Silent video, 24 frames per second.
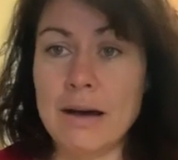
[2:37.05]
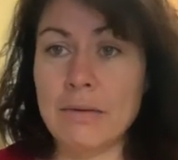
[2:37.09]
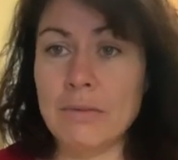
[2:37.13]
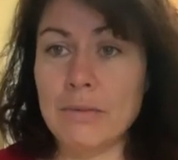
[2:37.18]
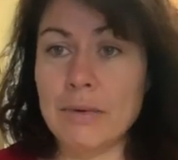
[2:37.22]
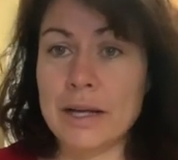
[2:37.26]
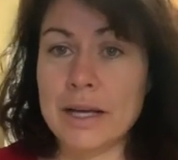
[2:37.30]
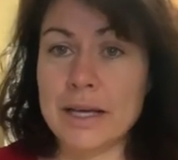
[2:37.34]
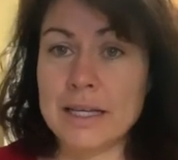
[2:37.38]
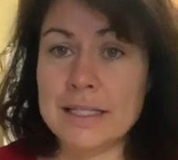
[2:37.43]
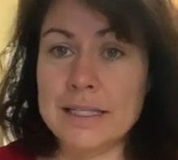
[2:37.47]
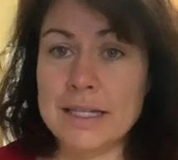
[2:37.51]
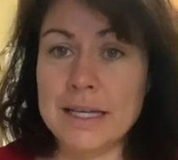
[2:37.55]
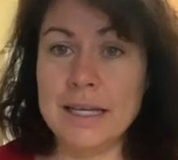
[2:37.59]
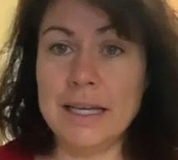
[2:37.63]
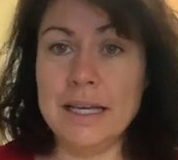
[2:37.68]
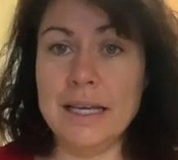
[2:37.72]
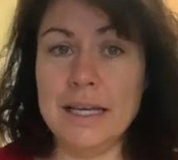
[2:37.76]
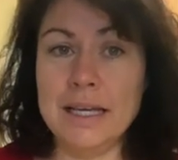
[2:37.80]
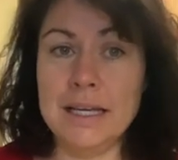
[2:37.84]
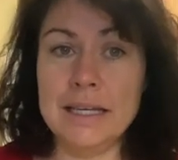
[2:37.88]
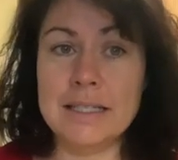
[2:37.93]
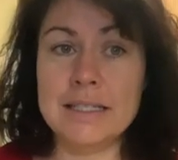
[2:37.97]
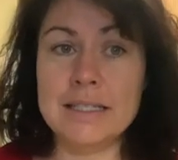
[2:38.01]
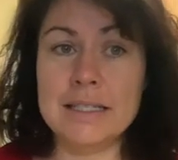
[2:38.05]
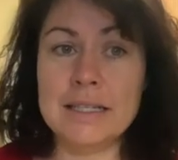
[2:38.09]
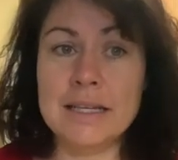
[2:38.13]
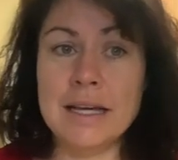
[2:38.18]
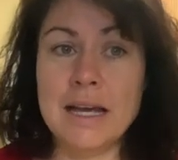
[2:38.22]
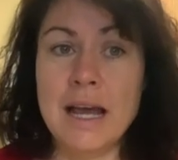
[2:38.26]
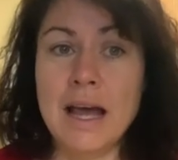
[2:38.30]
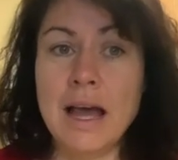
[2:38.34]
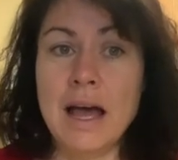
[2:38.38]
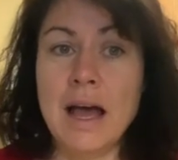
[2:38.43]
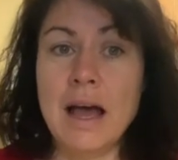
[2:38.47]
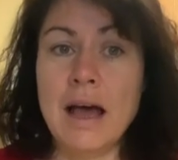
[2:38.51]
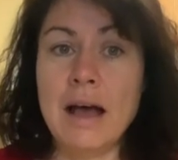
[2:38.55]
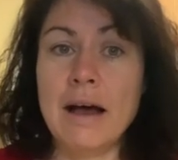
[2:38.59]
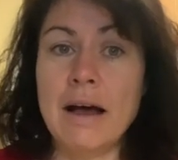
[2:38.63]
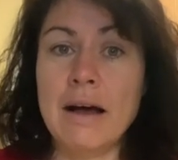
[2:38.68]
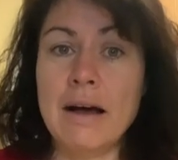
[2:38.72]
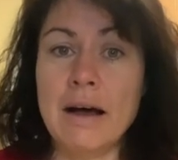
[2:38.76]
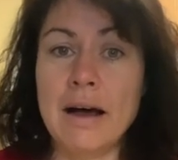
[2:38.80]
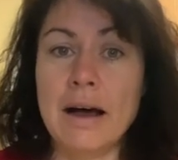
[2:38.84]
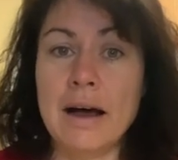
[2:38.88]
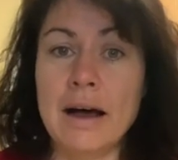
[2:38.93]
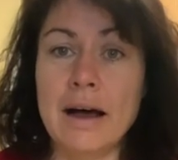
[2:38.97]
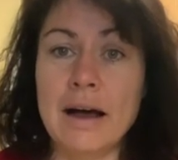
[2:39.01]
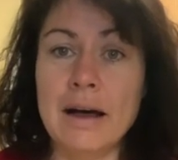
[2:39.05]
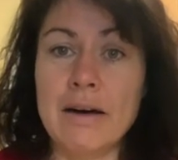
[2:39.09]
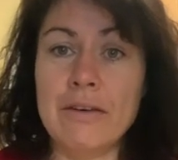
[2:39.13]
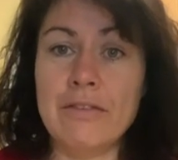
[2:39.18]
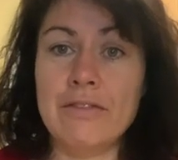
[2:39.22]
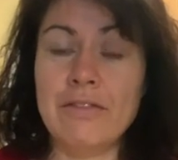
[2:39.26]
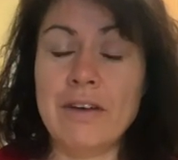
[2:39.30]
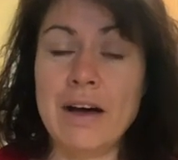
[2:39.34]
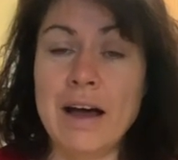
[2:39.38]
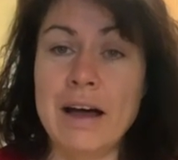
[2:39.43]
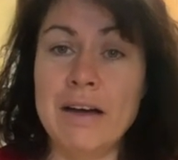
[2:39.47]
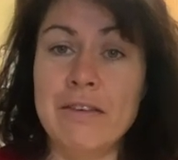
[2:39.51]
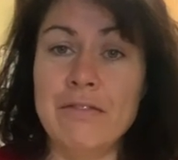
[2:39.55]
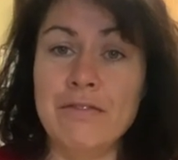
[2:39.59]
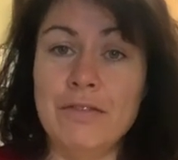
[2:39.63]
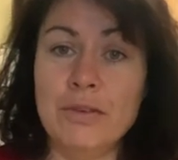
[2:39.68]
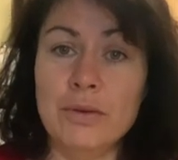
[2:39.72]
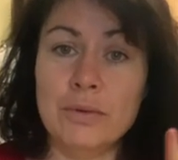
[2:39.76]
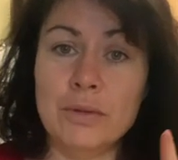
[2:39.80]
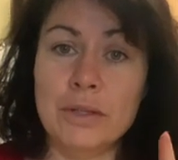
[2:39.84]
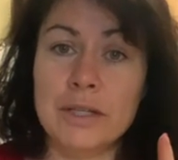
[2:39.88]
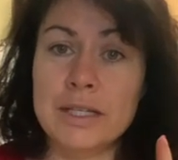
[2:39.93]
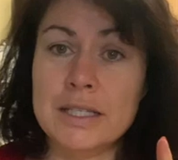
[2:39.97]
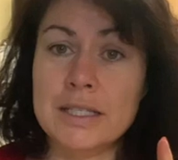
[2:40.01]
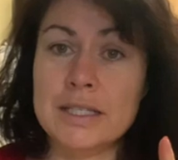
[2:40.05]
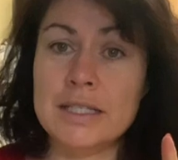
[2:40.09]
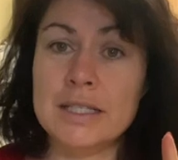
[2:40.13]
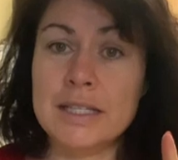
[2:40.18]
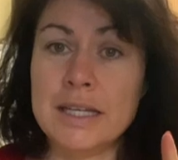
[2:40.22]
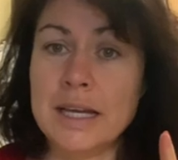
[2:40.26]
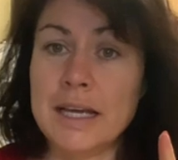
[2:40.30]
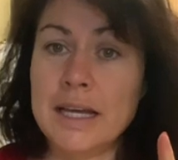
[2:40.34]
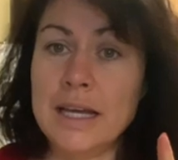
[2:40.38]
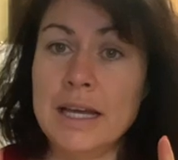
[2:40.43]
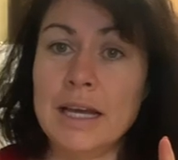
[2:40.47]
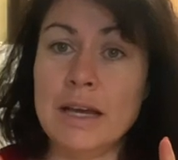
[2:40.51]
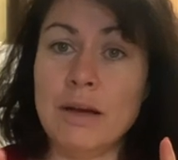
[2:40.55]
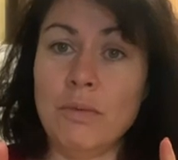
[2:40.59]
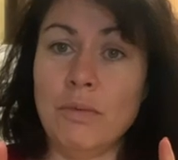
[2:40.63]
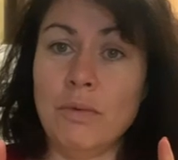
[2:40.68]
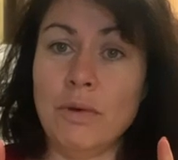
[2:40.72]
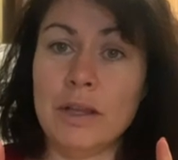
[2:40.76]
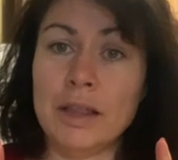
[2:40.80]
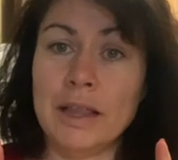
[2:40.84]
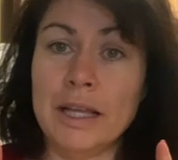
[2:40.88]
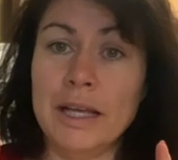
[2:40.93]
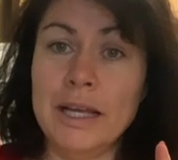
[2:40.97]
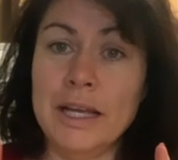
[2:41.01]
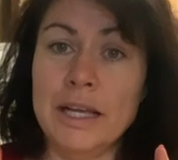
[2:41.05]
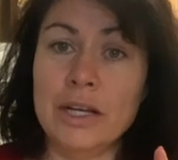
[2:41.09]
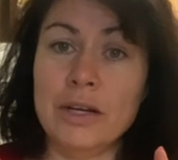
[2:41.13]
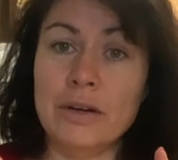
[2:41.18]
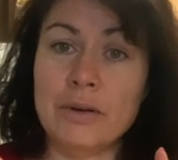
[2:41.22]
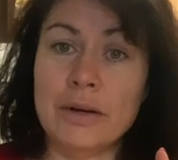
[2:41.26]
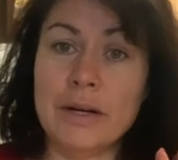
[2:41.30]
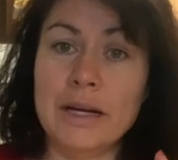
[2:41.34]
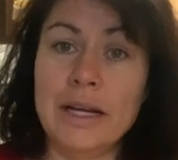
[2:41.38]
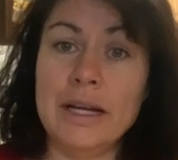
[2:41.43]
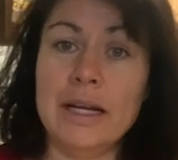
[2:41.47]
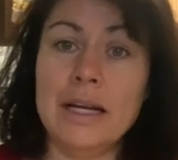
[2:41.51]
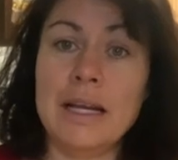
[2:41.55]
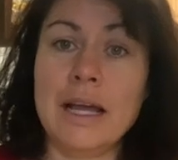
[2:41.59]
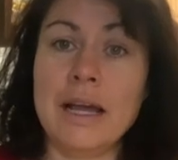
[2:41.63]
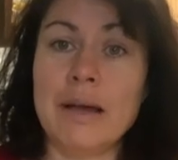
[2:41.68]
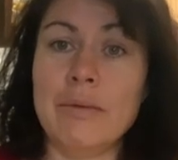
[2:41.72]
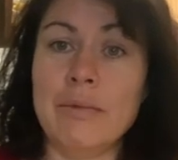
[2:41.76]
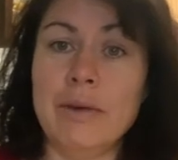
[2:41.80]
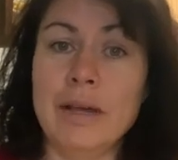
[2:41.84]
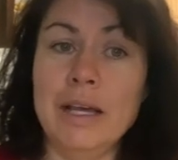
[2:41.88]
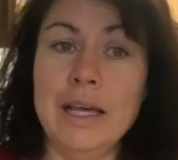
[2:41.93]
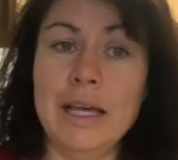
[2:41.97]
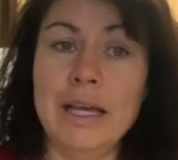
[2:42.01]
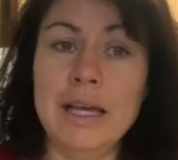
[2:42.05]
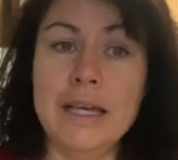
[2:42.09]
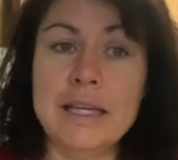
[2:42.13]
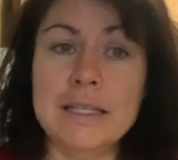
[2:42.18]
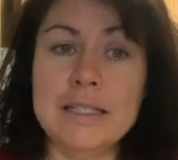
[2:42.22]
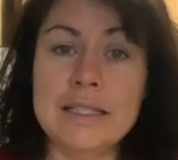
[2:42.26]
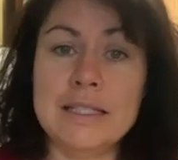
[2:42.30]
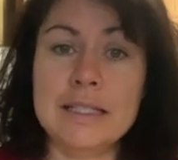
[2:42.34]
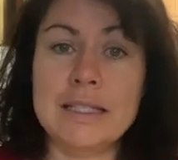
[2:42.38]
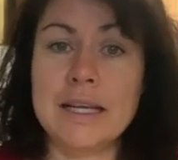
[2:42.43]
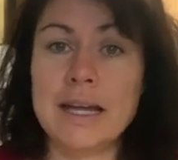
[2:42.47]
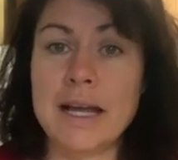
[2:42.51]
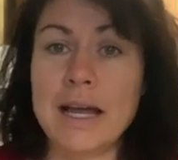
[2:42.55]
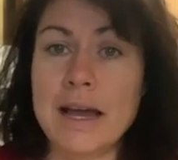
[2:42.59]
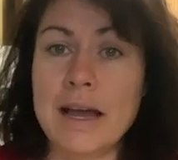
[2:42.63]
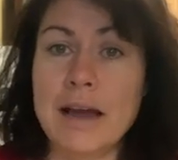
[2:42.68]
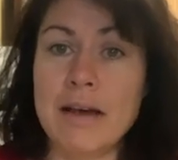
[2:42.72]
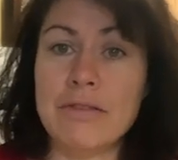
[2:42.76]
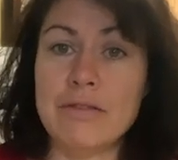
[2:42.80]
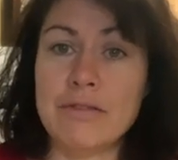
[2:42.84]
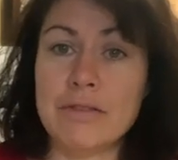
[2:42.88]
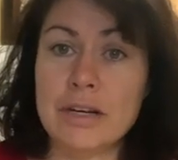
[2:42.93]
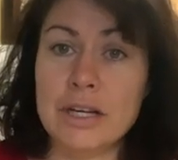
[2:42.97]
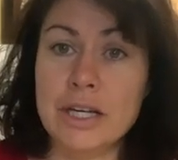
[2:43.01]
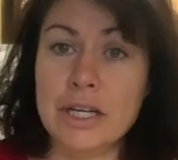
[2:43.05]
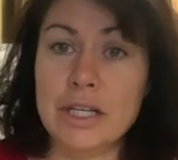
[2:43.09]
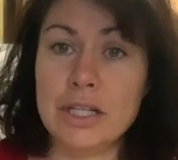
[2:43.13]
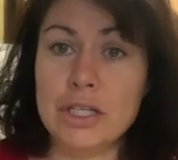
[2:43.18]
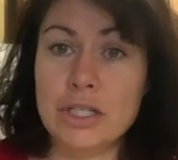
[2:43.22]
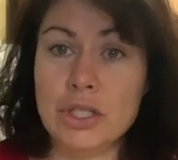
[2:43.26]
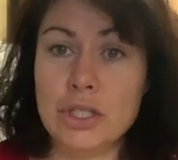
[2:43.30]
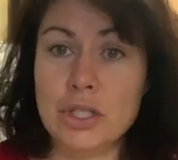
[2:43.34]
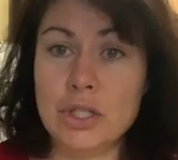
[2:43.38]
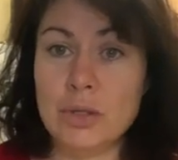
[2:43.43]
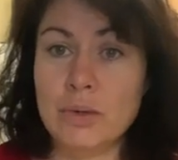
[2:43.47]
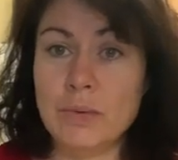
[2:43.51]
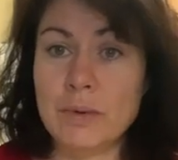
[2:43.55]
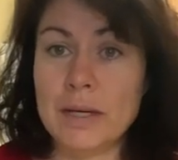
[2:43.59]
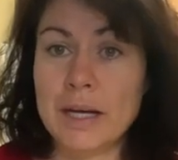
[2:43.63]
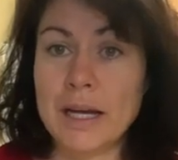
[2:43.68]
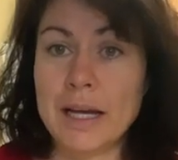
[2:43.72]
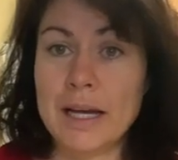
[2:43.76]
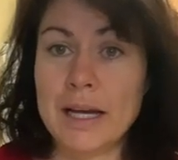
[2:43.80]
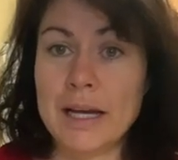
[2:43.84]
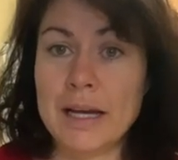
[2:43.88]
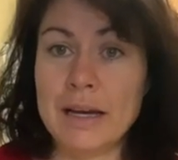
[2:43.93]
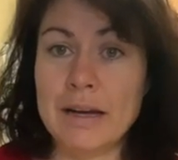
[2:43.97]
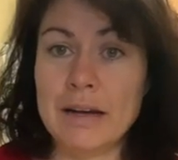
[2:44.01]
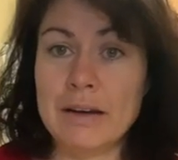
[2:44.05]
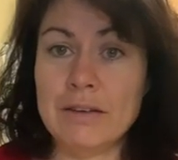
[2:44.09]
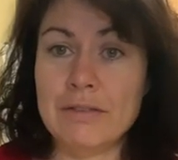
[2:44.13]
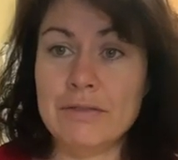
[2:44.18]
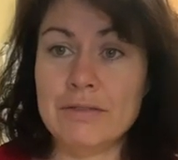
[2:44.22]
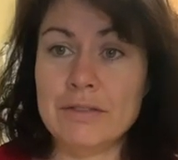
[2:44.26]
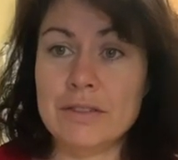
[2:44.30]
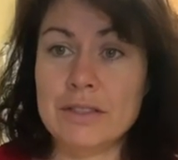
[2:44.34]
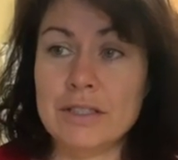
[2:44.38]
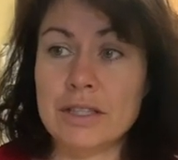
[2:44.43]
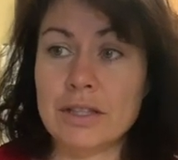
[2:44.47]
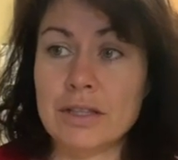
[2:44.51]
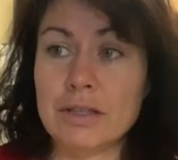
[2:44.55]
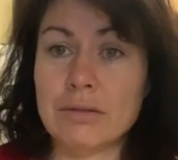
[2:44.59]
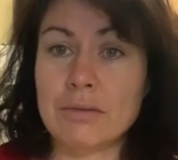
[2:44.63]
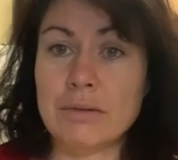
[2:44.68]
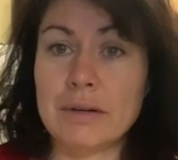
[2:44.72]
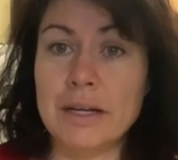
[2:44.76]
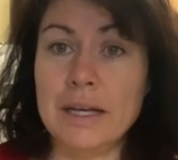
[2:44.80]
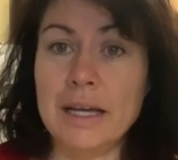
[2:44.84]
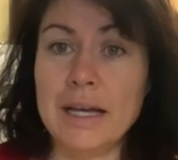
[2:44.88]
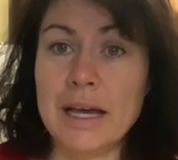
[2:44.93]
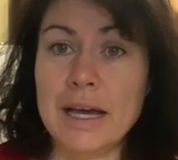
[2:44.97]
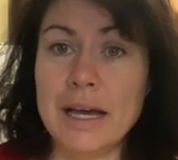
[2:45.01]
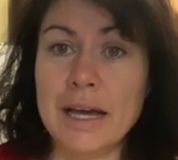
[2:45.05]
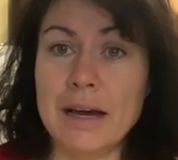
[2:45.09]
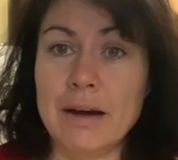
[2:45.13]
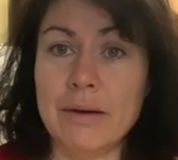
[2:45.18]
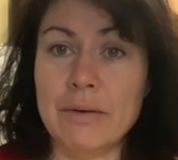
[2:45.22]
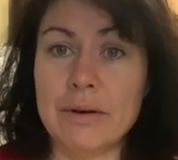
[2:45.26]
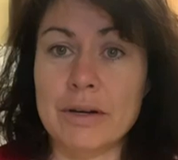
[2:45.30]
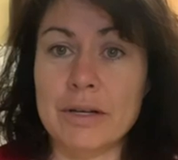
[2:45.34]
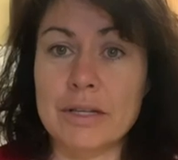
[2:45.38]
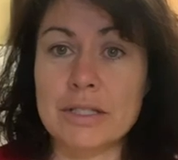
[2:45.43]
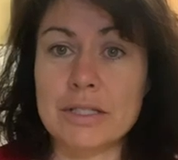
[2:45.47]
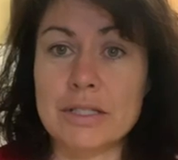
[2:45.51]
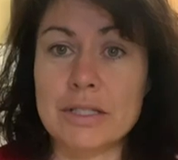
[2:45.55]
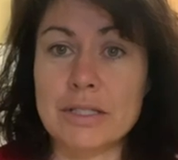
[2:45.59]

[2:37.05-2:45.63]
We get to eat 5 fuelings a day and 1 lean and green, and we eat every 2.5 to 3 hours.